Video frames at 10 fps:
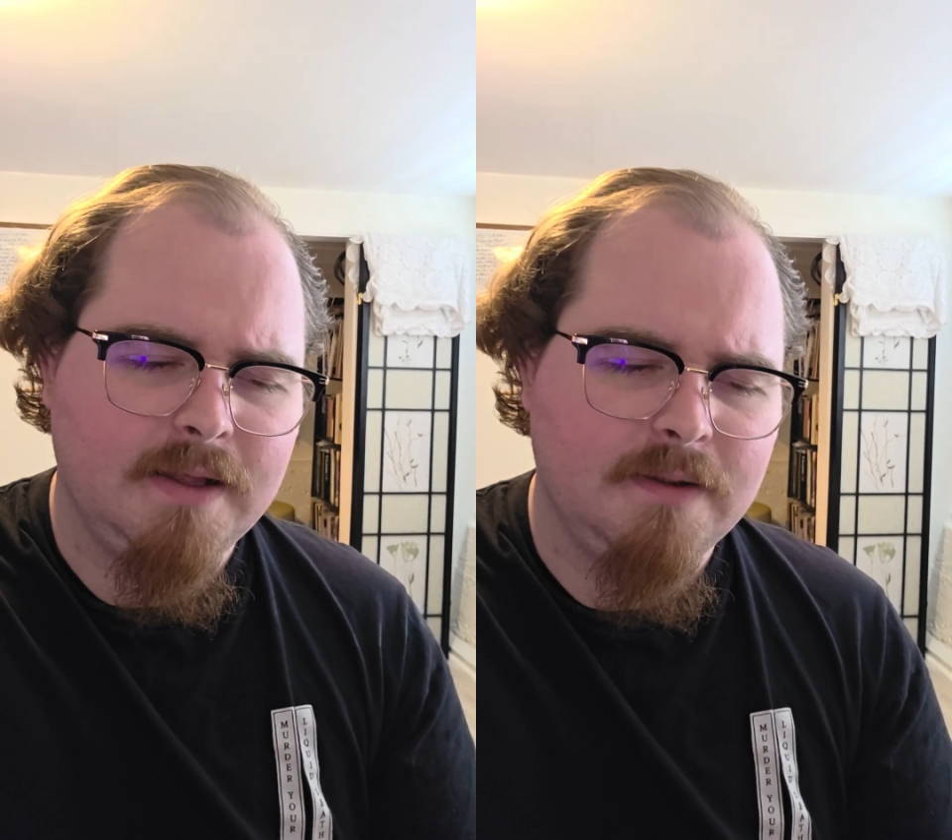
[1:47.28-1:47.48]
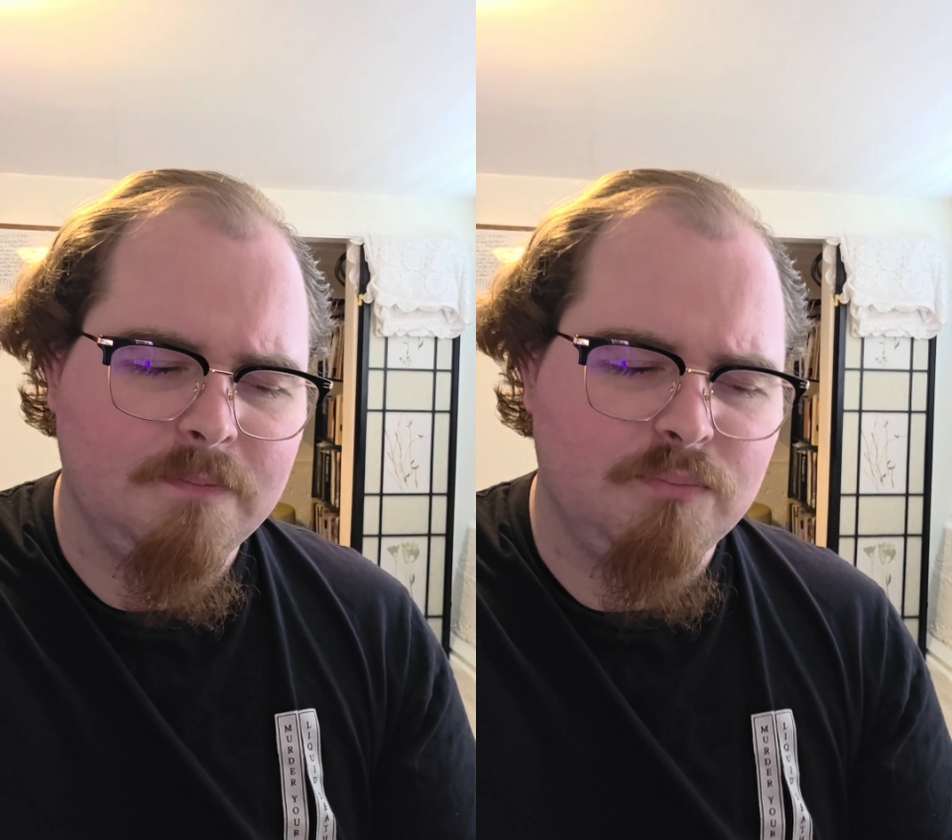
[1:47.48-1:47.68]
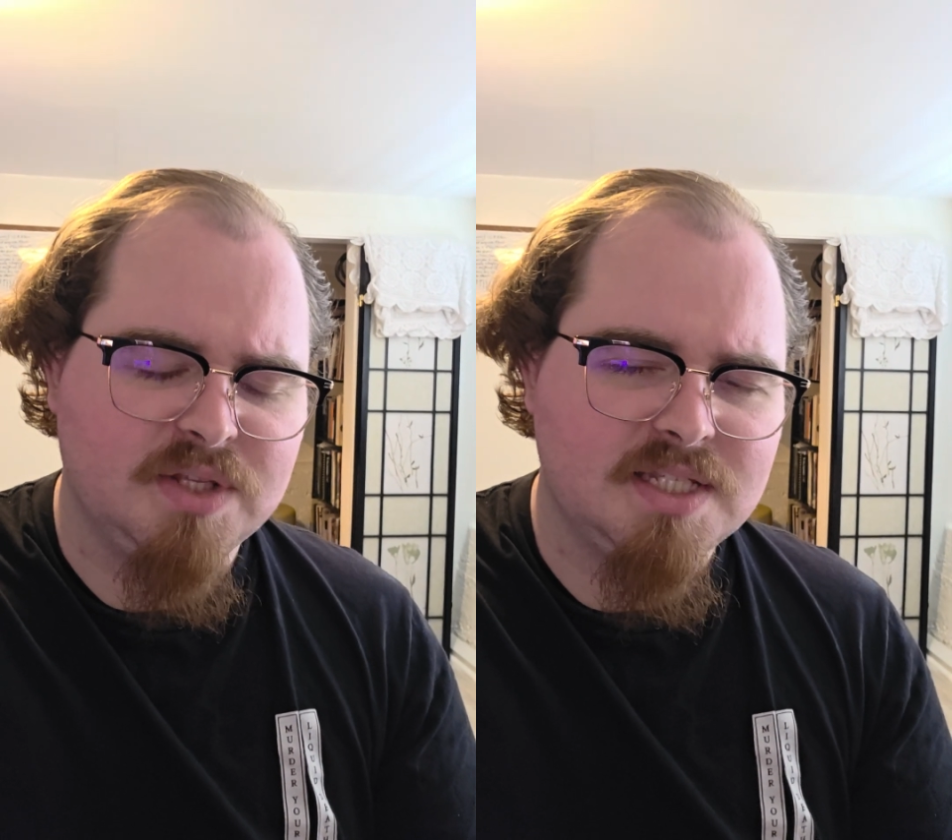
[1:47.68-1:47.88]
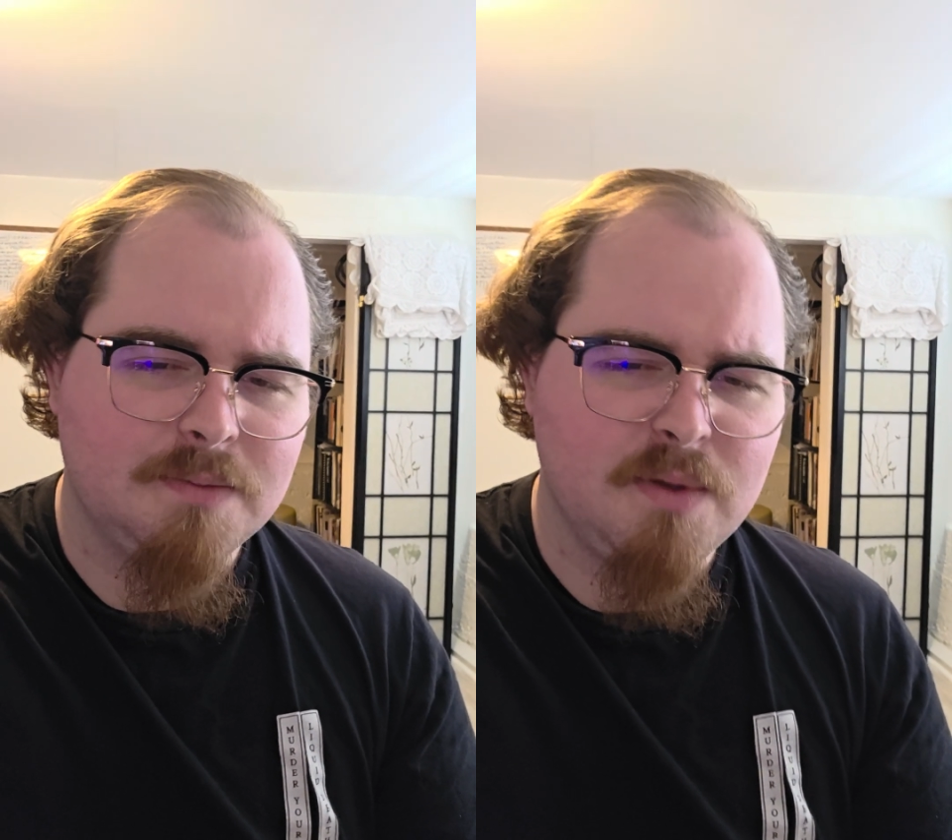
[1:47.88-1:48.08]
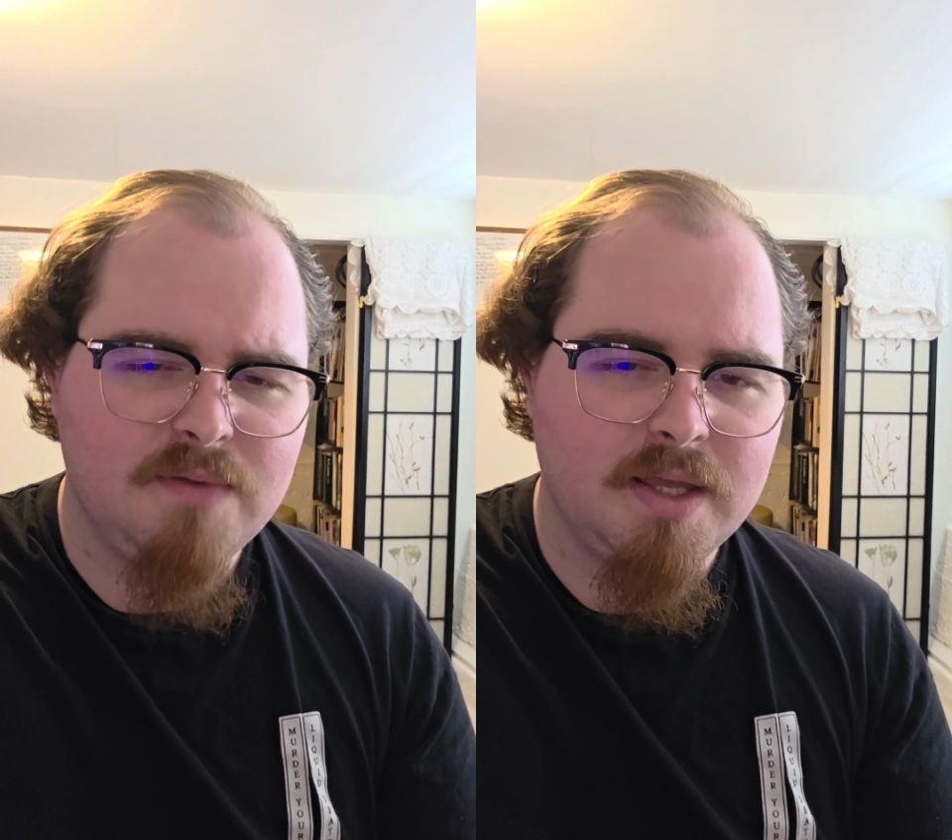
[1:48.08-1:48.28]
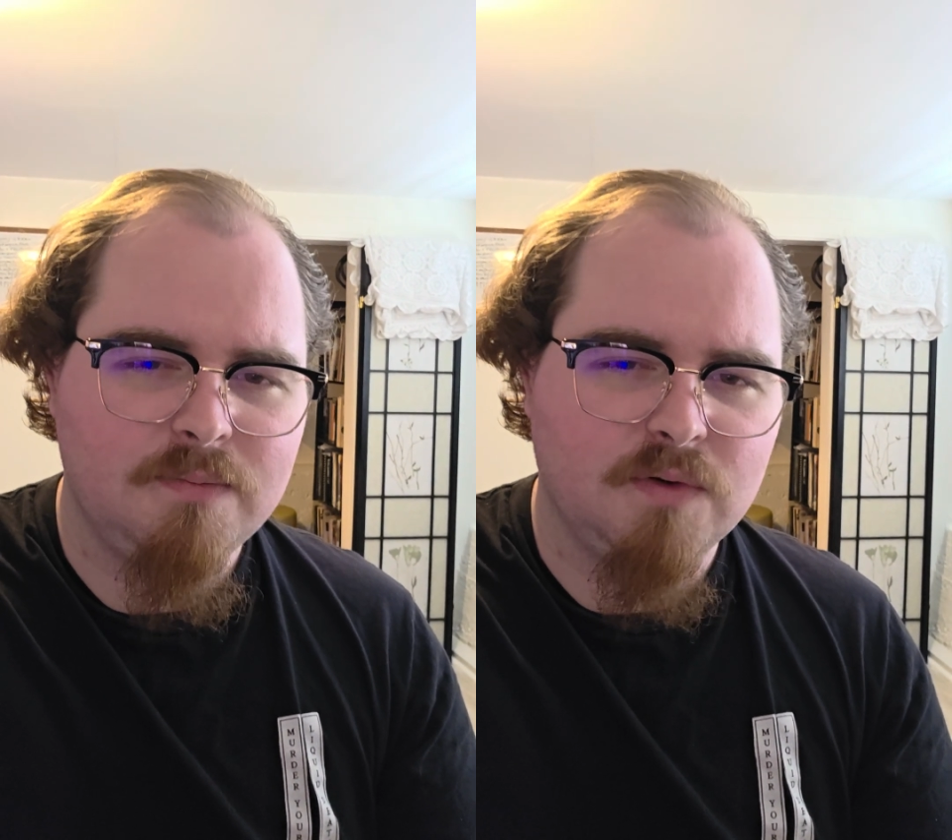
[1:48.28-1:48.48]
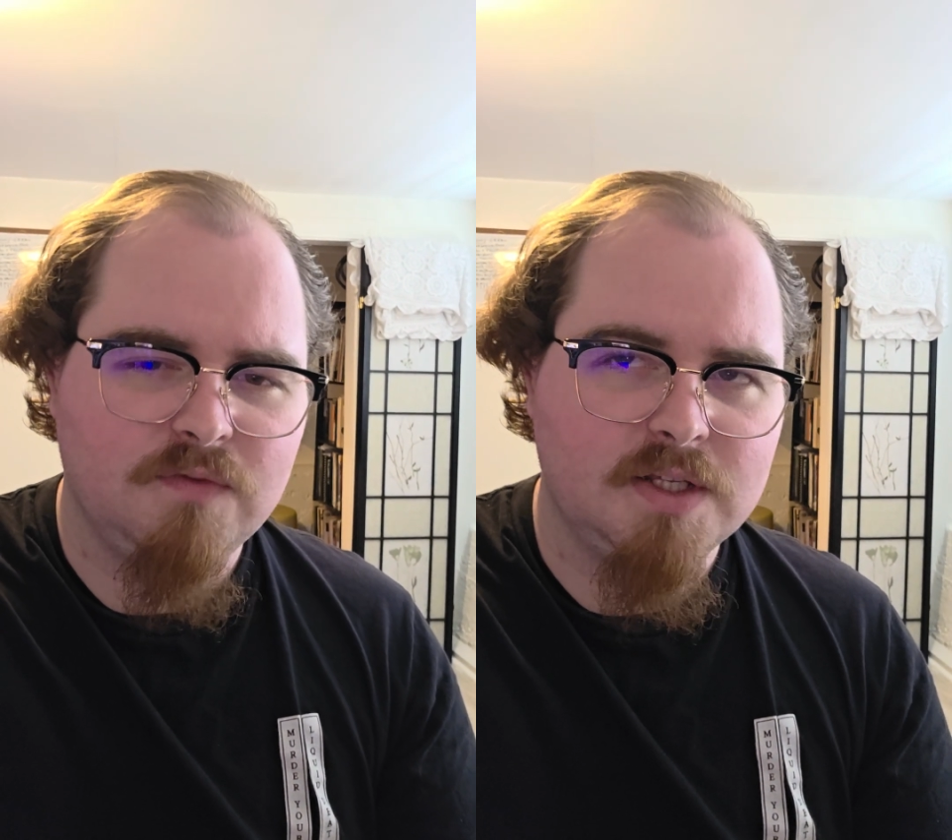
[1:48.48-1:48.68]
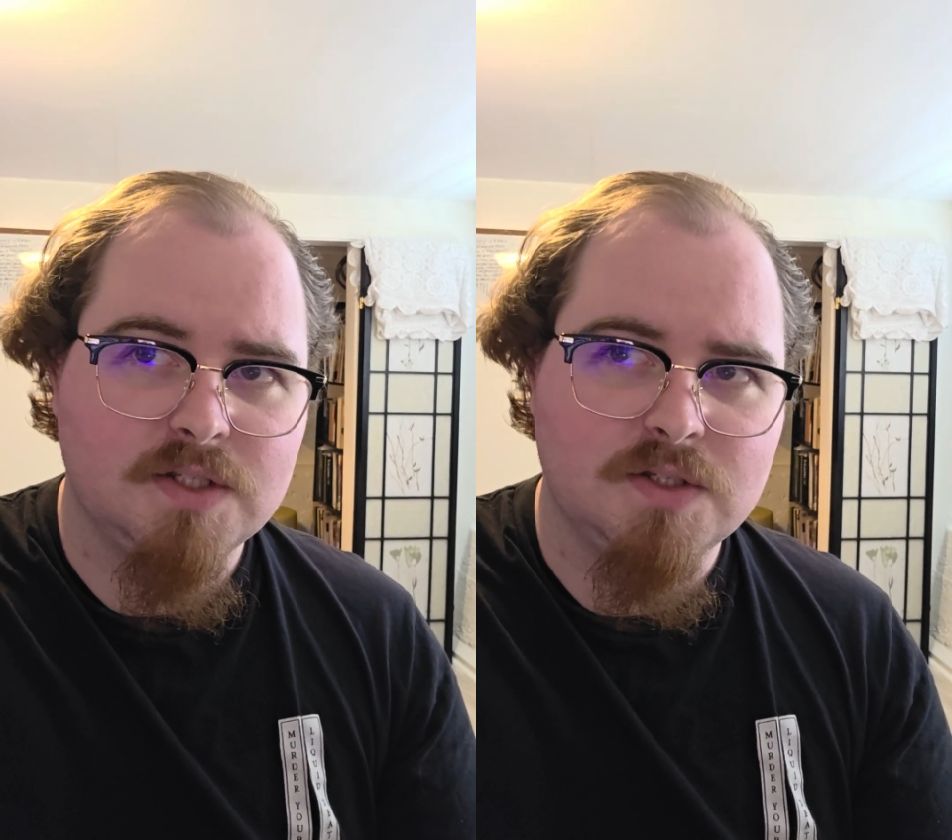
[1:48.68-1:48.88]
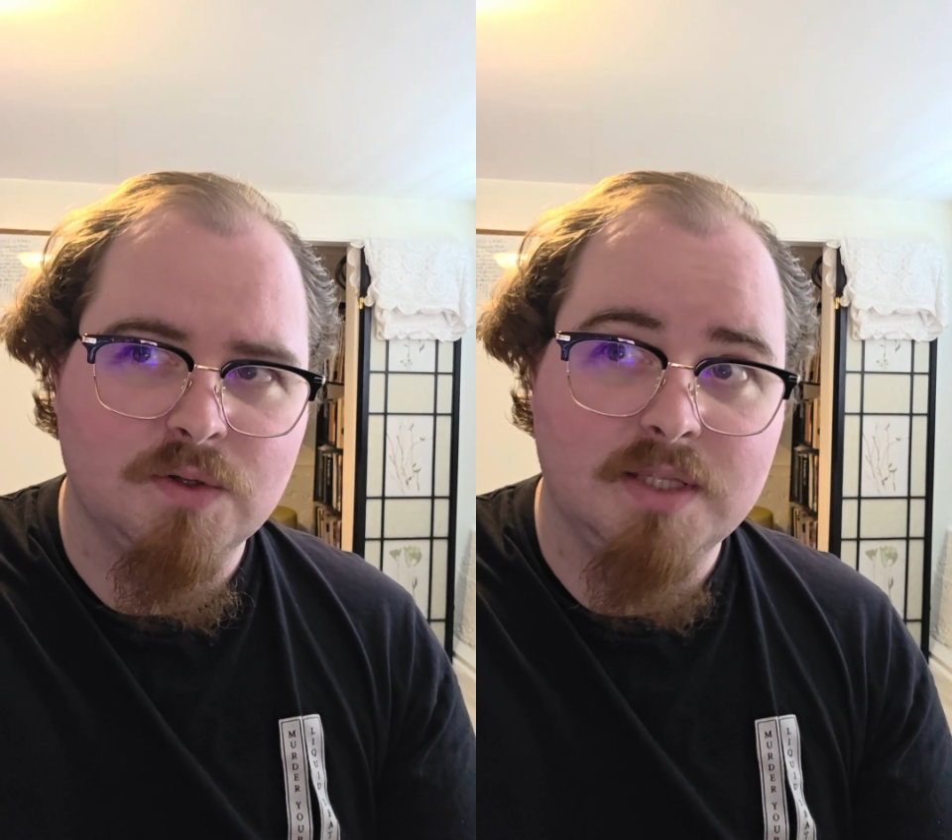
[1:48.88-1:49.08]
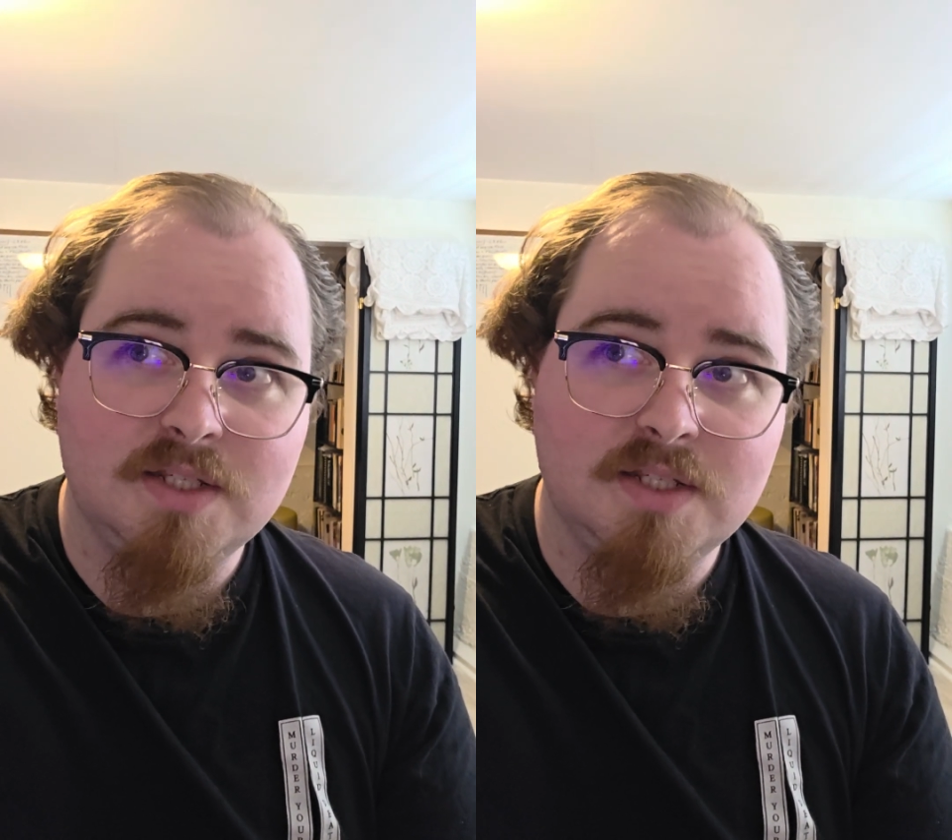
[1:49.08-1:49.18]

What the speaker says: But some of my professors,